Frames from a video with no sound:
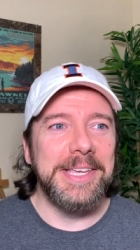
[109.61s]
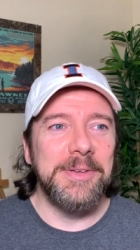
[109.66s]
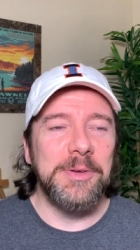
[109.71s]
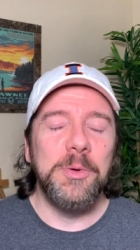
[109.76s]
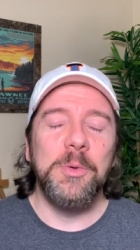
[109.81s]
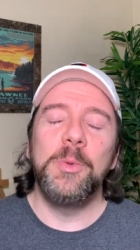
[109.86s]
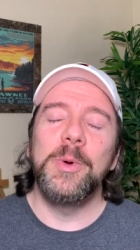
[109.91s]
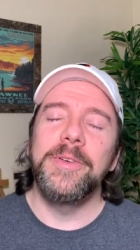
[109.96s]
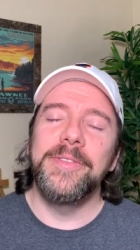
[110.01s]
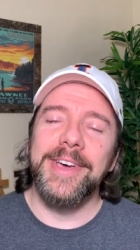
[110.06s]

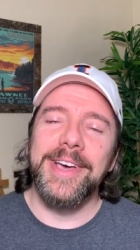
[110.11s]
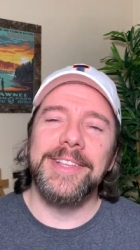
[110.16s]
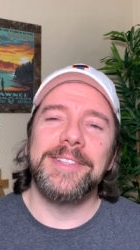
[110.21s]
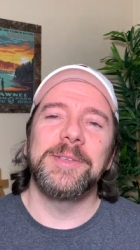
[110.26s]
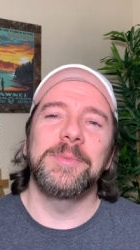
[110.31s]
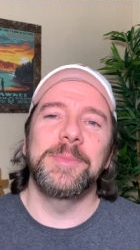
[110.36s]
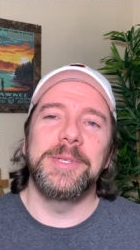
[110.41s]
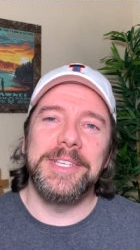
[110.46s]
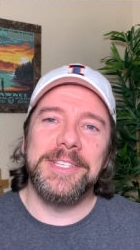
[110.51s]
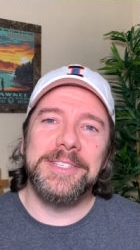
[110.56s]
We've had
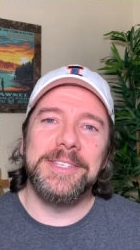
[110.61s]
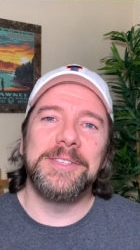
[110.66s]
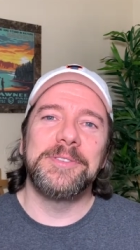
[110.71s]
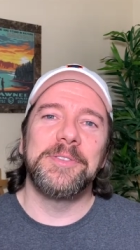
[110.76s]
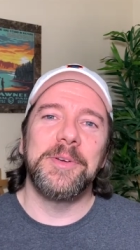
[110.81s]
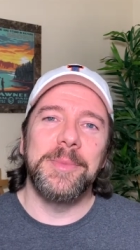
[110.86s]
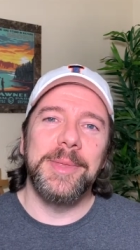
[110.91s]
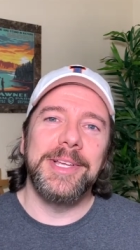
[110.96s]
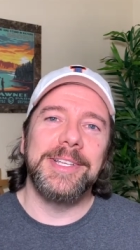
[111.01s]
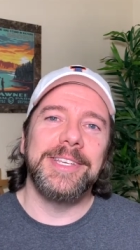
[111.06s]
some distance
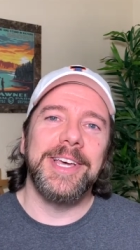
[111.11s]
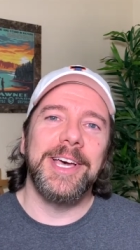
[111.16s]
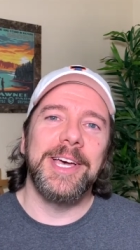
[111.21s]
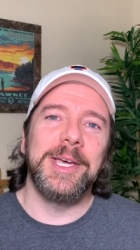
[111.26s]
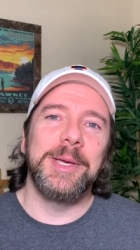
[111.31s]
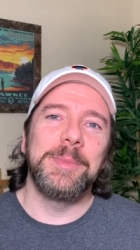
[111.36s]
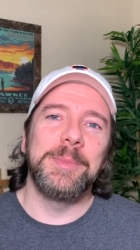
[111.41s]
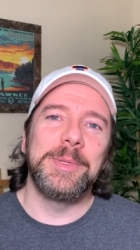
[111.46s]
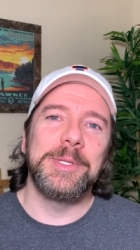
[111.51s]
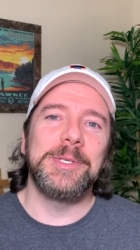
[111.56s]
from that
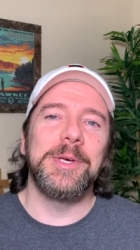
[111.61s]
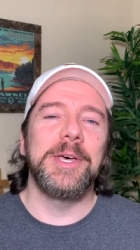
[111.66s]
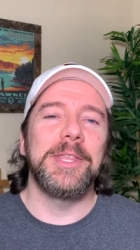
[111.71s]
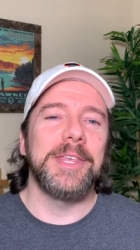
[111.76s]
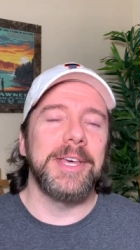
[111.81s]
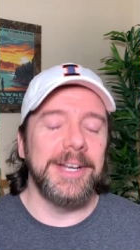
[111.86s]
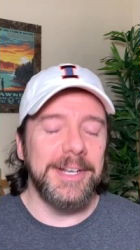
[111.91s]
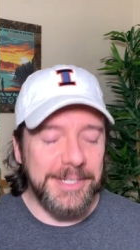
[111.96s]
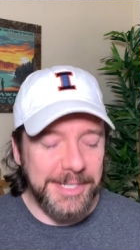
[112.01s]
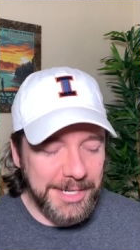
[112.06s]
time, so I
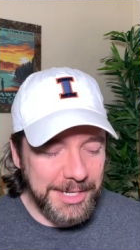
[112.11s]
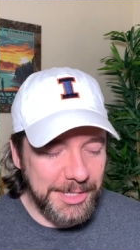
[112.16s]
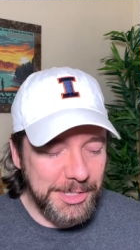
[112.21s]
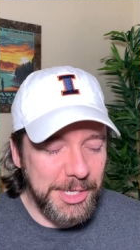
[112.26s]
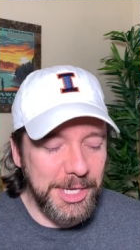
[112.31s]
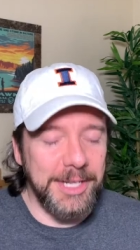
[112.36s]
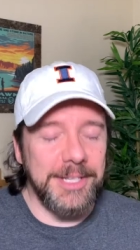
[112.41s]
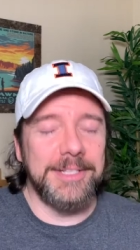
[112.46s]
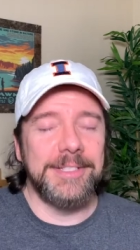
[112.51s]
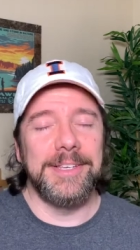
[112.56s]
thought I'd take a
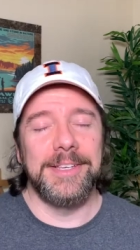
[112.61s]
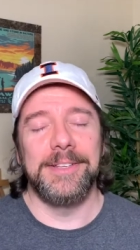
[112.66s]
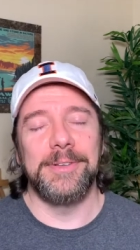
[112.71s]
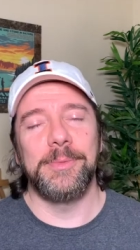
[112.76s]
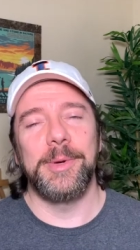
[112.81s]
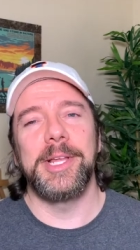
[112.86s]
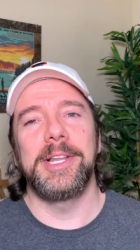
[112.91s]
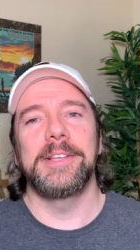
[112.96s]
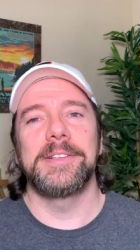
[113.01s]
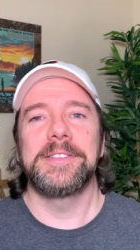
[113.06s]
chance and
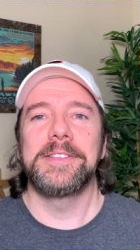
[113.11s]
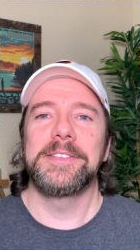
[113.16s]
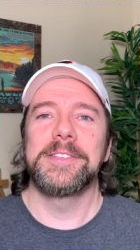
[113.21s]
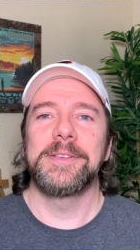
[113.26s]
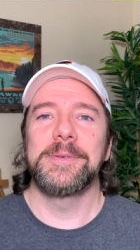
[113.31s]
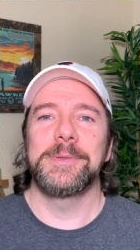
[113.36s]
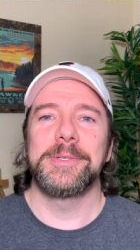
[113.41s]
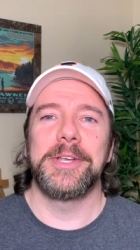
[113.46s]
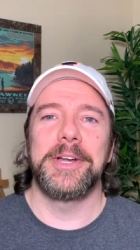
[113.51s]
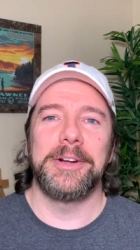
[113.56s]
read it since it
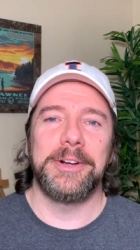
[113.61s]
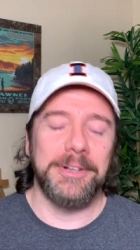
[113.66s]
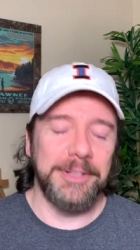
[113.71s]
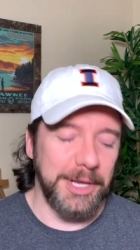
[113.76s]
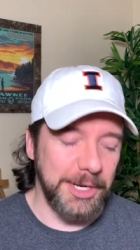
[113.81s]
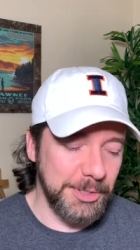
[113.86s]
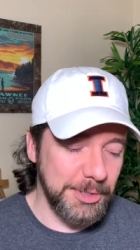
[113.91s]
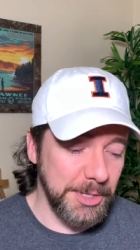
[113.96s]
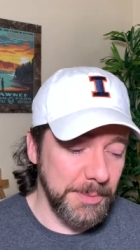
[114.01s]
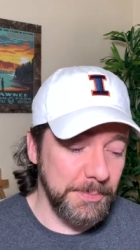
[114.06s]
was in our
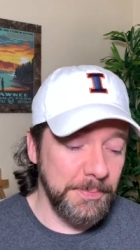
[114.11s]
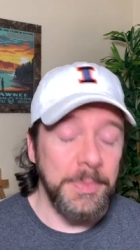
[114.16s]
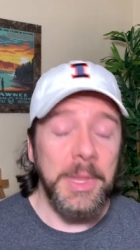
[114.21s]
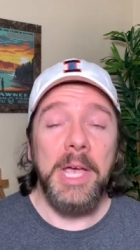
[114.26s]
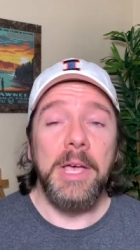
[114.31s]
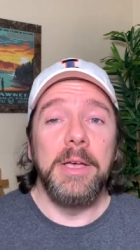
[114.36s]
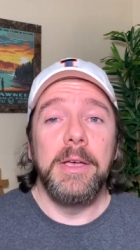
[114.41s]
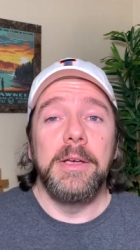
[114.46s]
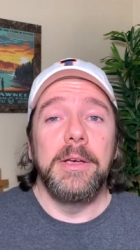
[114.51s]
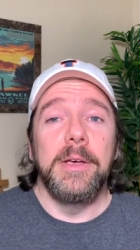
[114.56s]
collection.
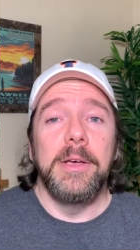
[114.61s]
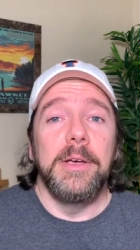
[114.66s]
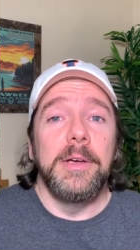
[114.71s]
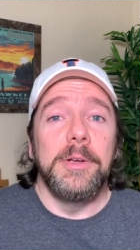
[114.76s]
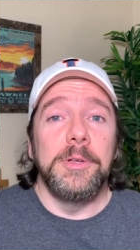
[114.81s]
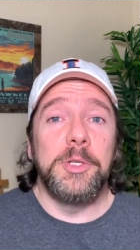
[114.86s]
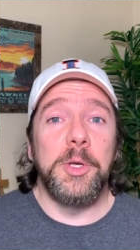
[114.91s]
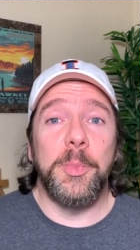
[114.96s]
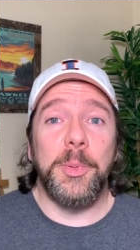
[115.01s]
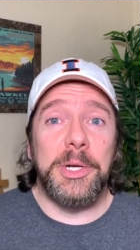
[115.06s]

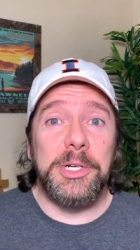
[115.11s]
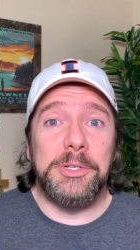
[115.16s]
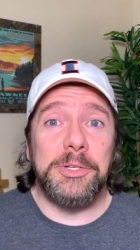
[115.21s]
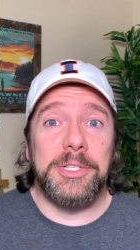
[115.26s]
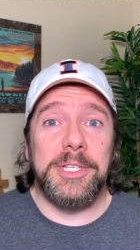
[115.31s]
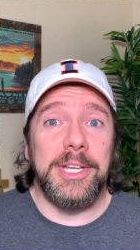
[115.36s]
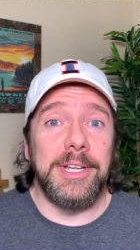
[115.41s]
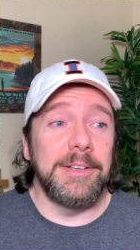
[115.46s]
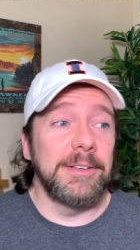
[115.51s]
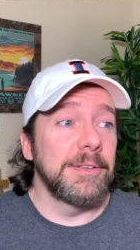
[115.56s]
Super
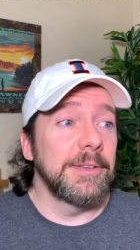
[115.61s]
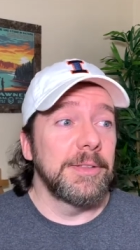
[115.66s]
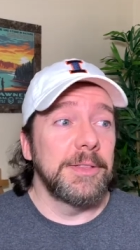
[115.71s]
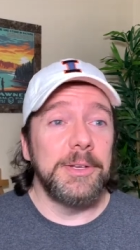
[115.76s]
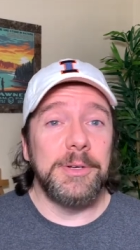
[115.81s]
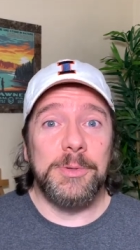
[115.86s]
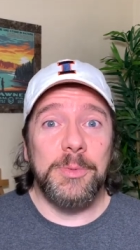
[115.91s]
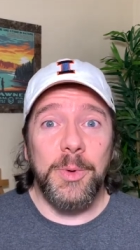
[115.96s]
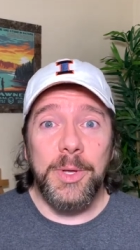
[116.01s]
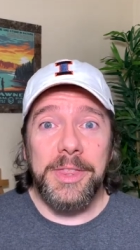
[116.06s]
interesting.
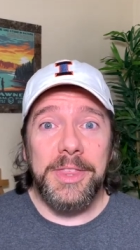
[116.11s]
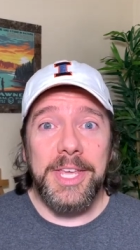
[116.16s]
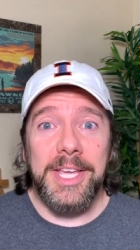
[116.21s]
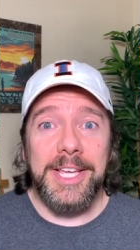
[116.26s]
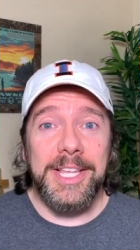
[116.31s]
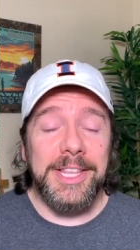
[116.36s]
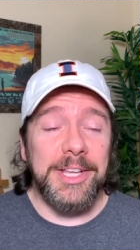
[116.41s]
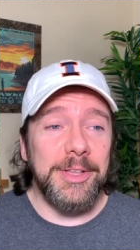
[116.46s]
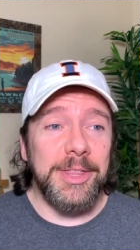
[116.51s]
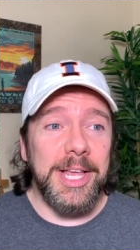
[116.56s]
There's one thing
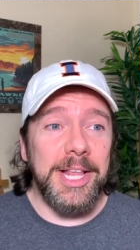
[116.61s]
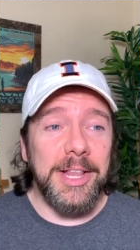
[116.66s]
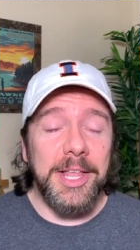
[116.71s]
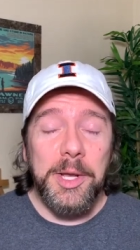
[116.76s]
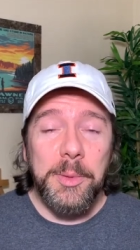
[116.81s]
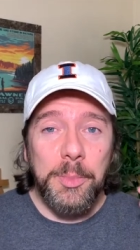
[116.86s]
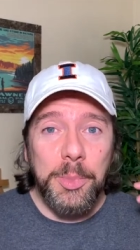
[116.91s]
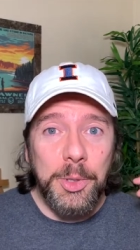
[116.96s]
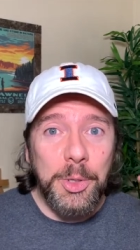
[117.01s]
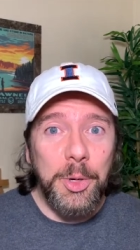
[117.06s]
in there that
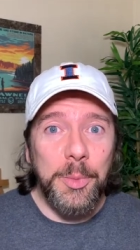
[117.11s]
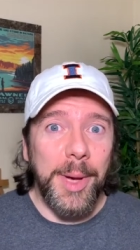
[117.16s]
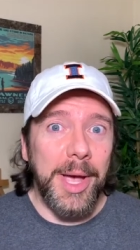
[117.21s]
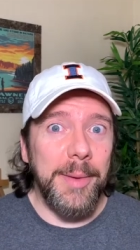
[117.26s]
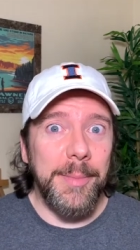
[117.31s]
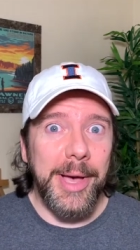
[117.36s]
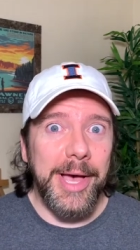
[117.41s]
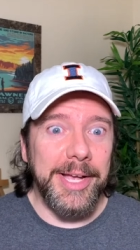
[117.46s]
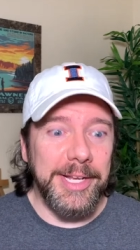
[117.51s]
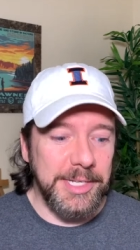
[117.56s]
like blew my
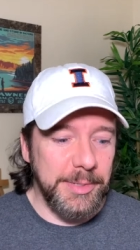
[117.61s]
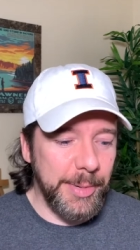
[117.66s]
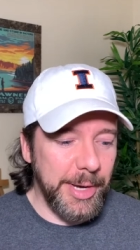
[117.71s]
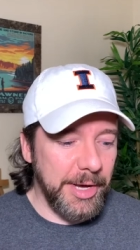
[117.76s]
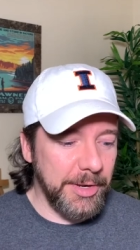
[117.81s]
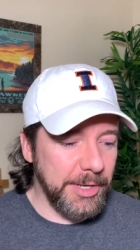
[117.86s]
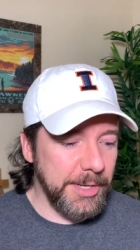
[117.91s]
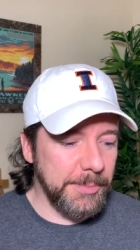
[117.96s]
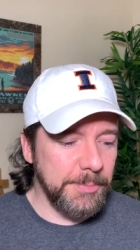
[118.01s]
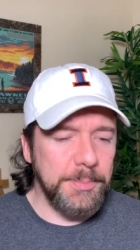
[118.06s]
mind
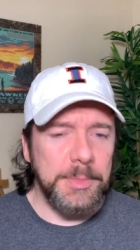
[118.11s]
about it.